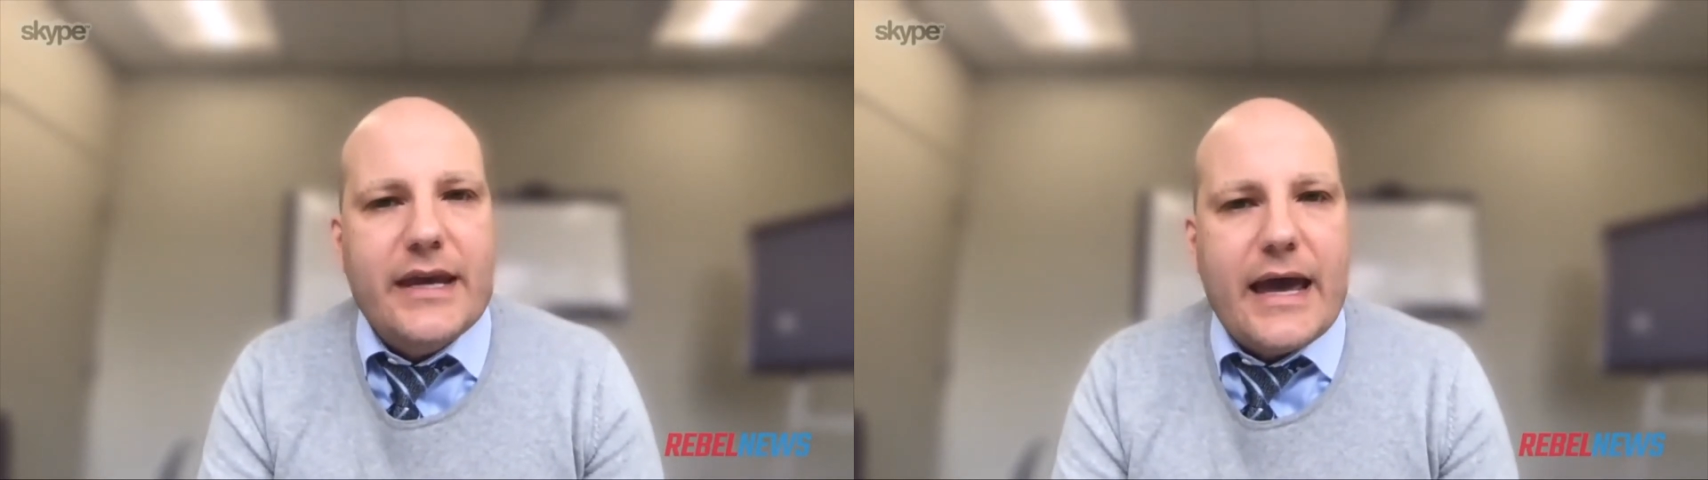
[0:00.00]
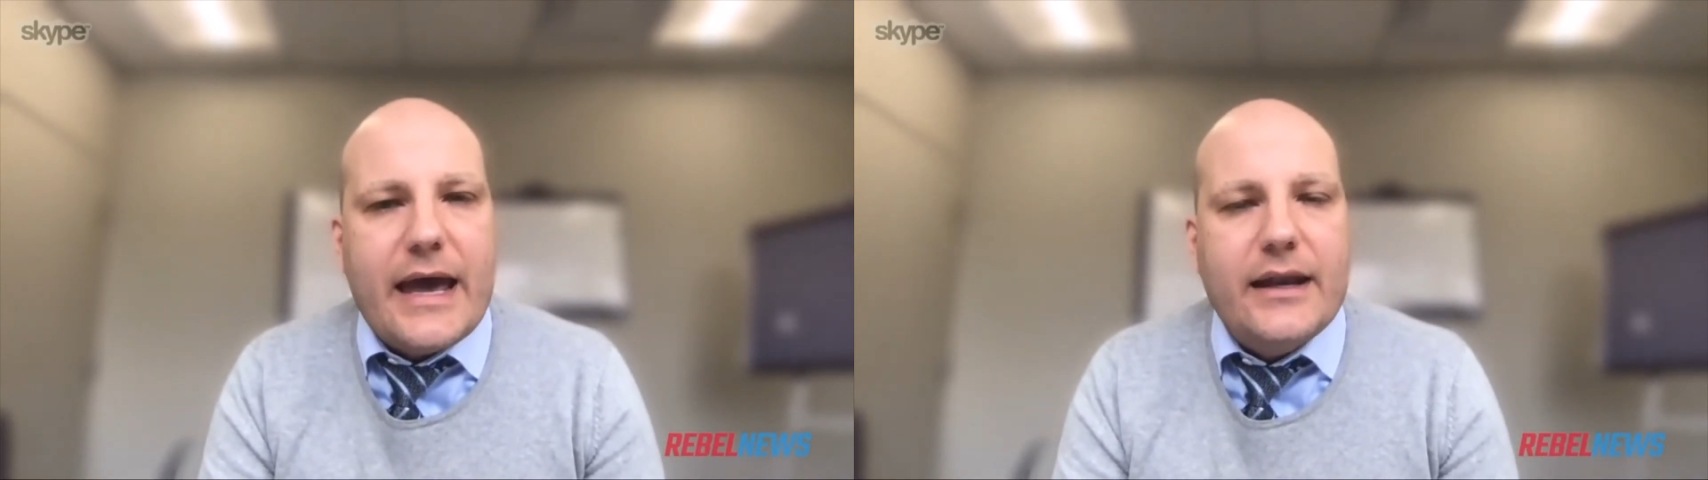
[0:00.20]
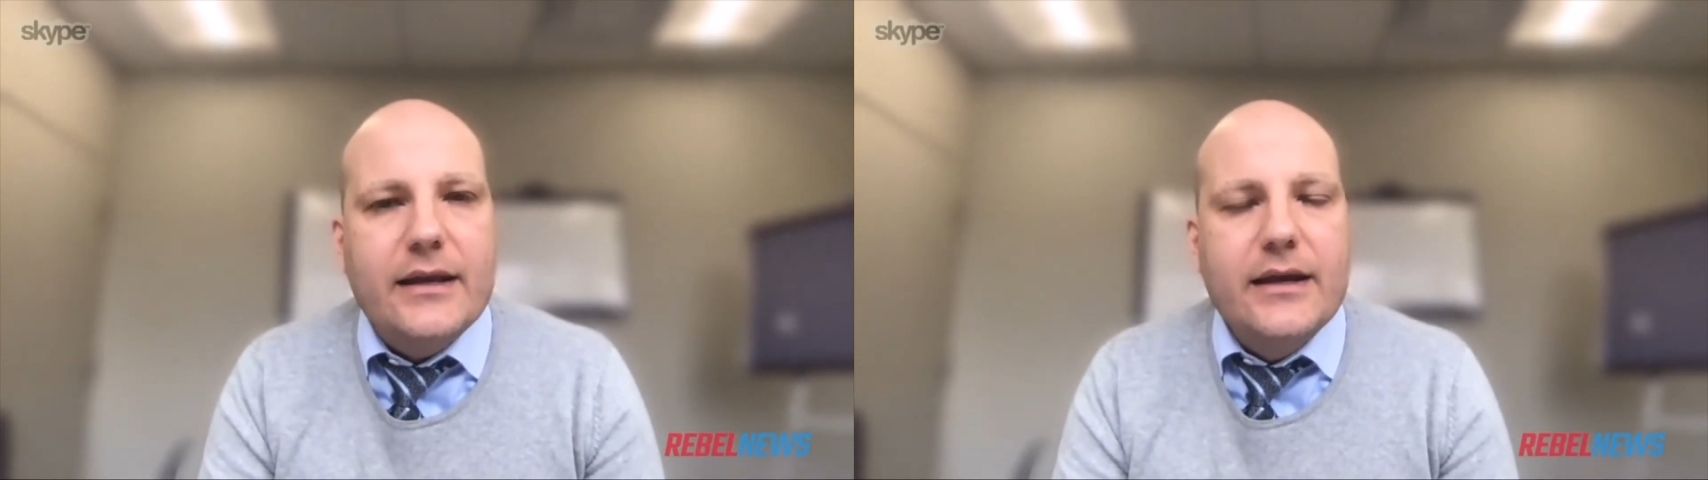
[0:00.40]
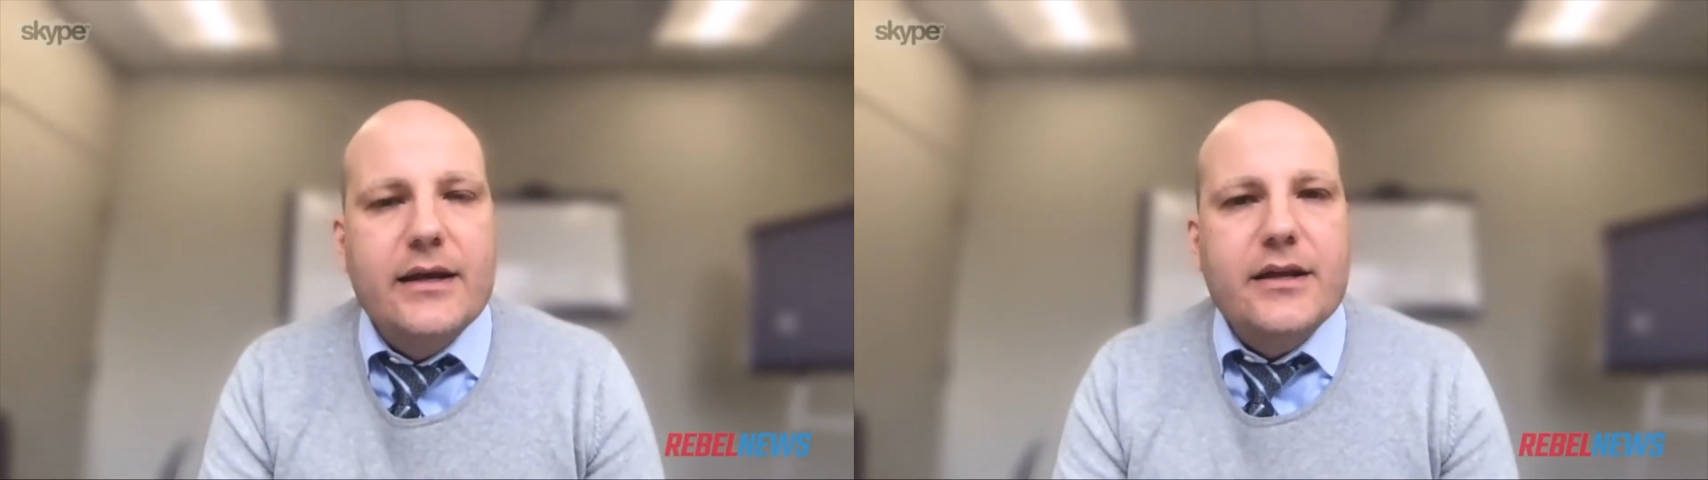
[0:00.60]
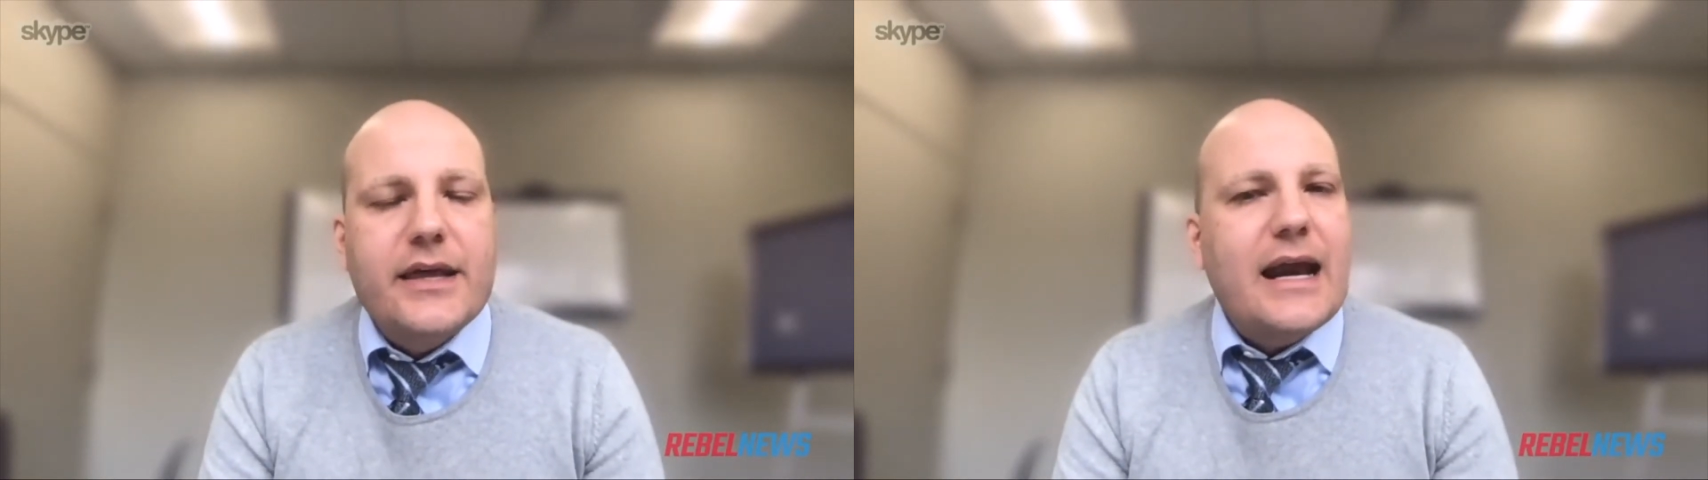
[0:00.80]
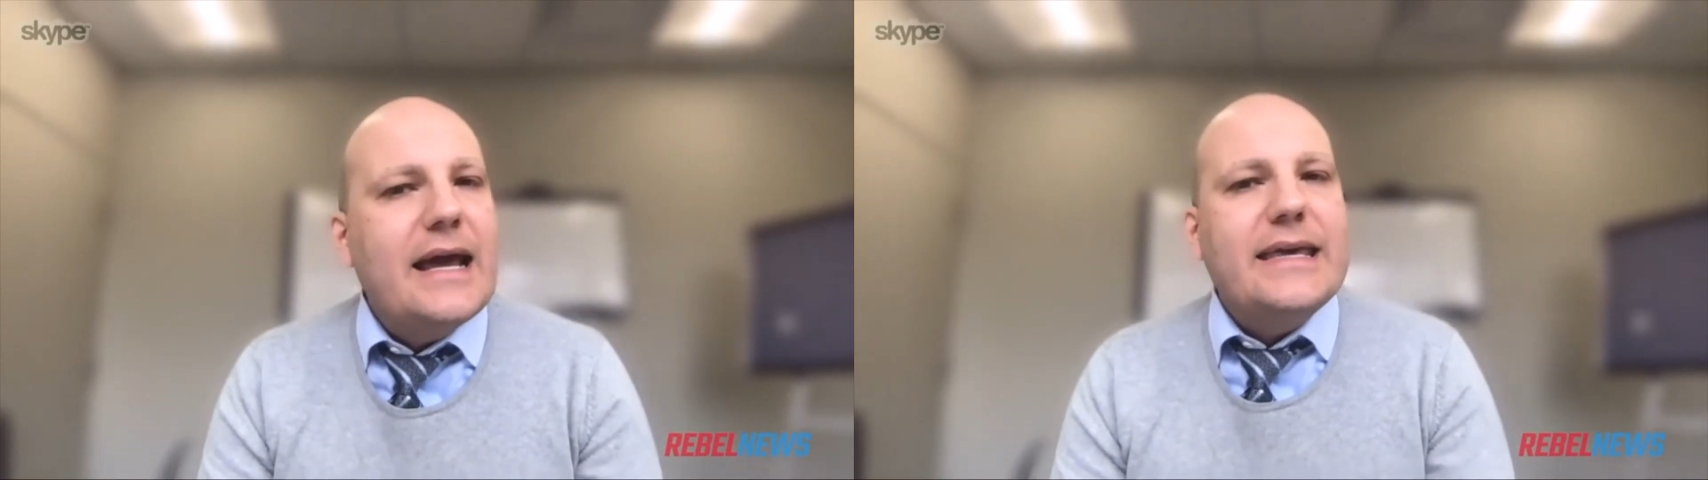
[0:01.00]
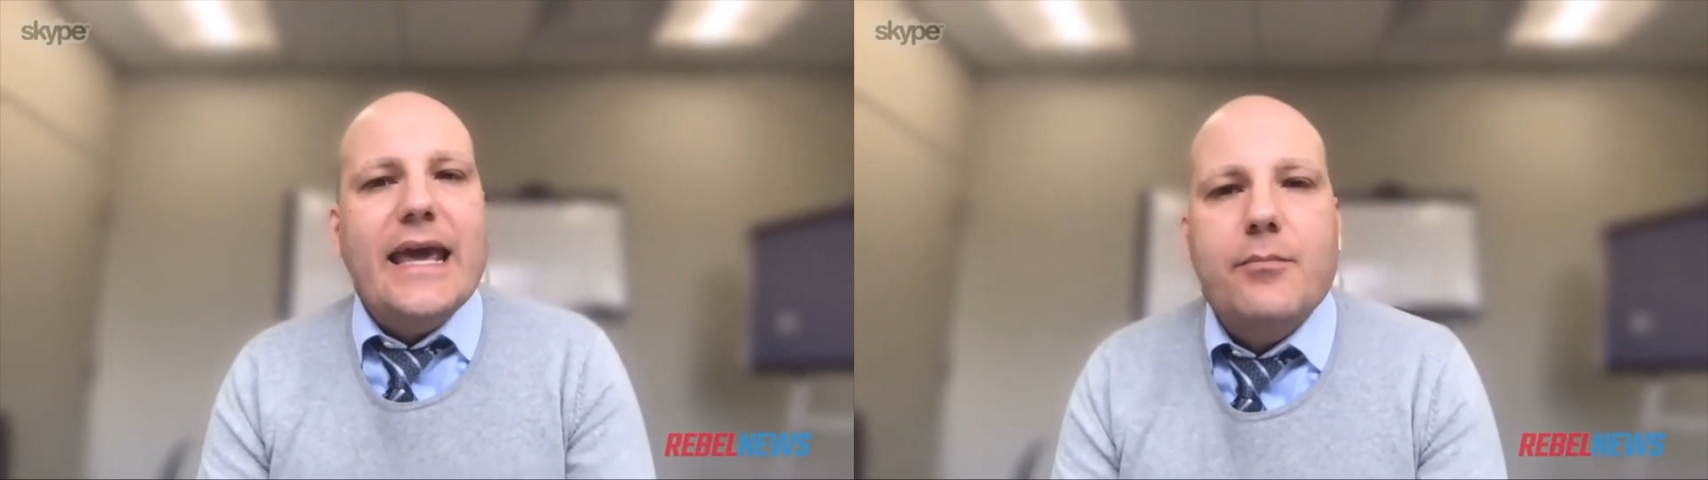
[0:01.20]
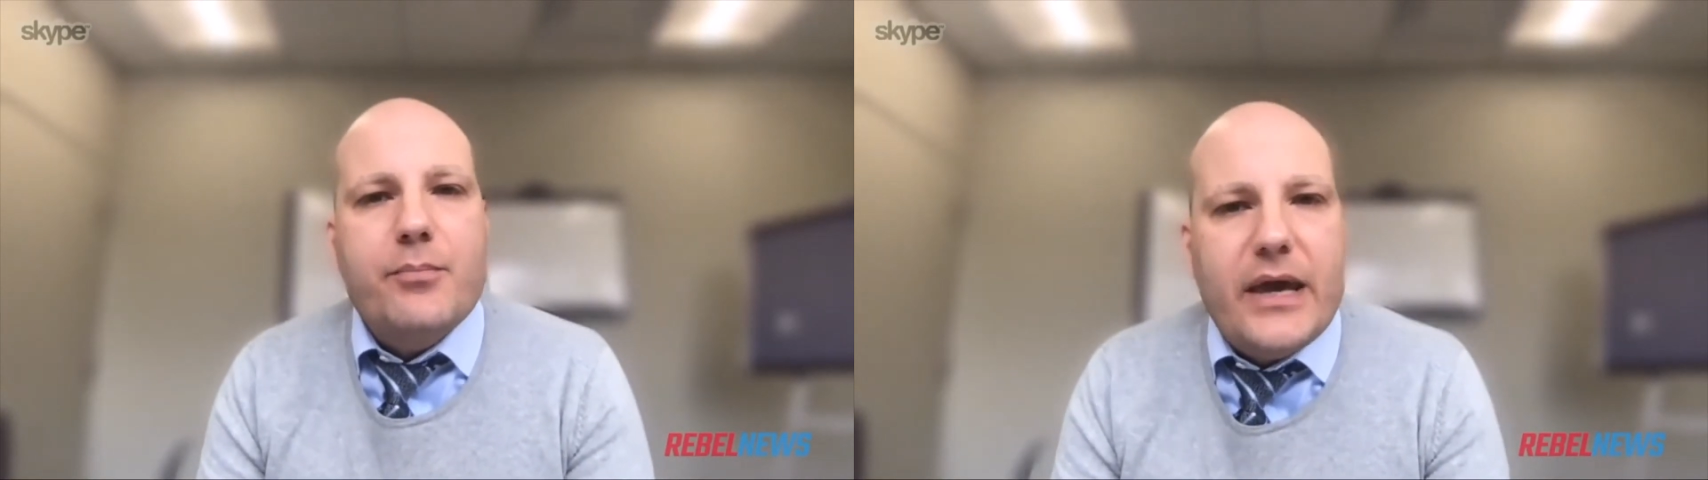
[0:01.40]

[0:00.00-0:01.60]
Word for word: debt that I can't